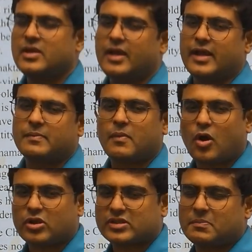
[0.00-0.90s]
And
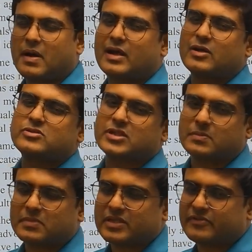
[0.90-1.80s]
on the Manav
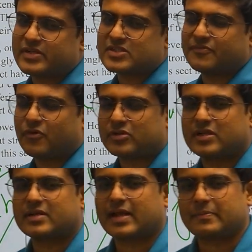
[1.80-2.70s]
Janma Divas, what the
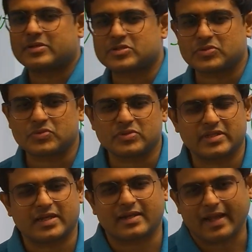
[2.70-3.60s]
tribals do, they
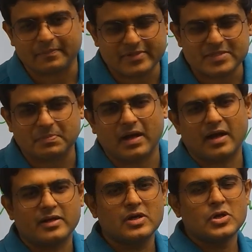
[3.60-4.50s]
climb this
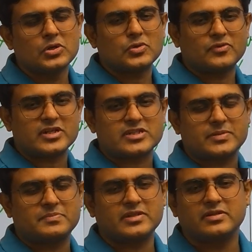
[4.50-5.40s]
Pahad to worship
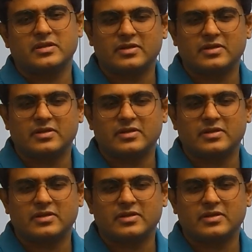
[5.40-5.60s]
the